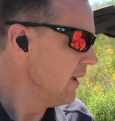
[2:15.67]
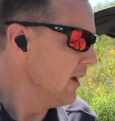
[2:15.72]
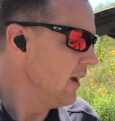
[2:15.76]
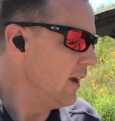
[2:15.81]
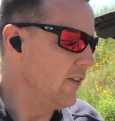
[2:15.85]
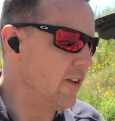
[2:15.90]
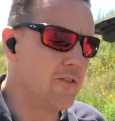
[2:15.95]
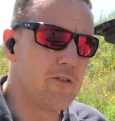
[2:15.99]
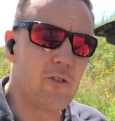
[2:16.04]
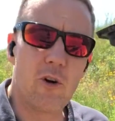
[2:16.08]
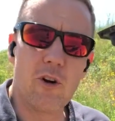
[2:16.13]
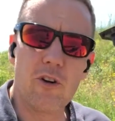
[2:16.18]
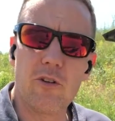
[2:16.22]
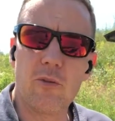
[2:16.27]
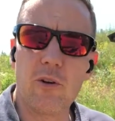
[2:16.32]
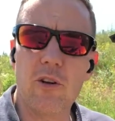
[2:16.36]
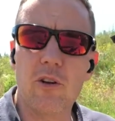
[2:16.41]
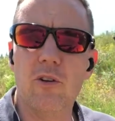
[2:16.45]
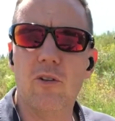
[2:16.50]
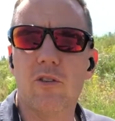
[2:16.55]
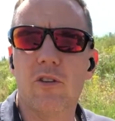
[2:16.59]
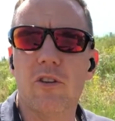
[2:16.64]
And then of course
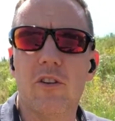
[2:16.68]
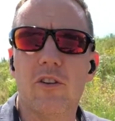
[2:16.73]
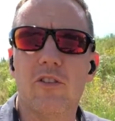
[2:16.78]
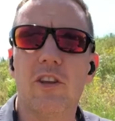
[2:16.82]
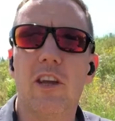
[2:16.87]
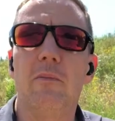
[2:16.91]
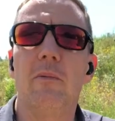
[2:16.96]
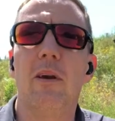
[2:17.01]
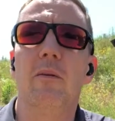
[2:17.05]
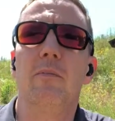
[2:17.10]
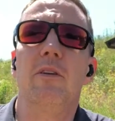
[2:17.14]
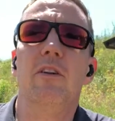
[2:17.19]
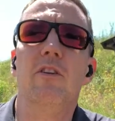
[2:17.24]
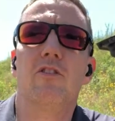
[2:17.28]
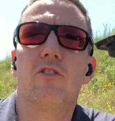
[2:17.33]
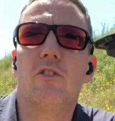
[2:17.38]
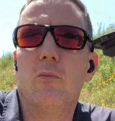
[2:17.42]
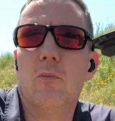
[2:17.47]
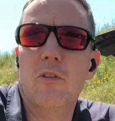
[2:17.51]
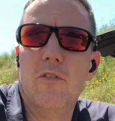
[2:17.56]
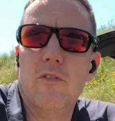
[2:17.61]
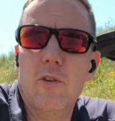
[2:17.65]
we're using the same
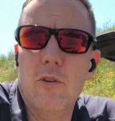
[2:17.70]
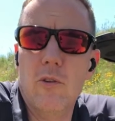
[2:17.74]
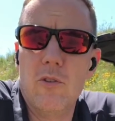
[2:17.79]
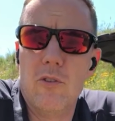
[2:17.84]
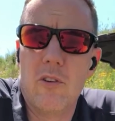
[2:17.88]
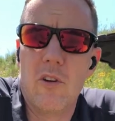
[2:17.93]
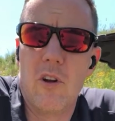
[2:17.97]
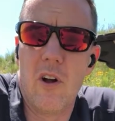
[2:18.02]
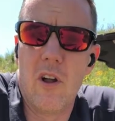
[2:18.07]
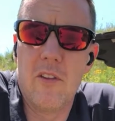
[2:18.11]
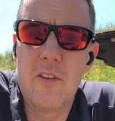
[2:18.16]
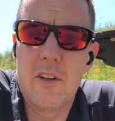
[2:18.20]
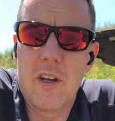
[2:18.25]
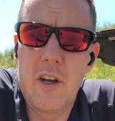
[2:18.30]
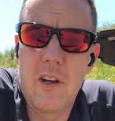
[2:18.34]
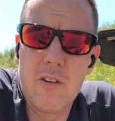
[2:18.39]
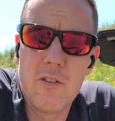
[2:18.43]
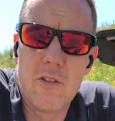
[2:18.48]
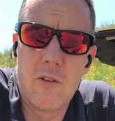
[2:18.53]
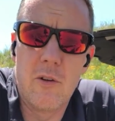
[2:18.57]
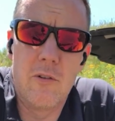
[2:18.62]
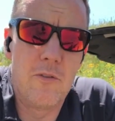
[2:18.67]
ammunition we've used in all the
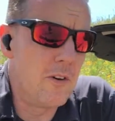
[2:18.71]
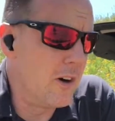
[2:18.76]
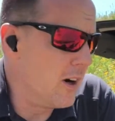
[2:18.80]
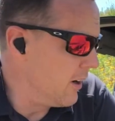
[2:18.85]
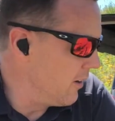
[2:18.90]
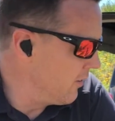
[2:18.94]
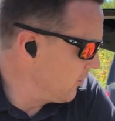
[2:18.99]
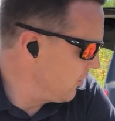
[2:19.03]
guns so far,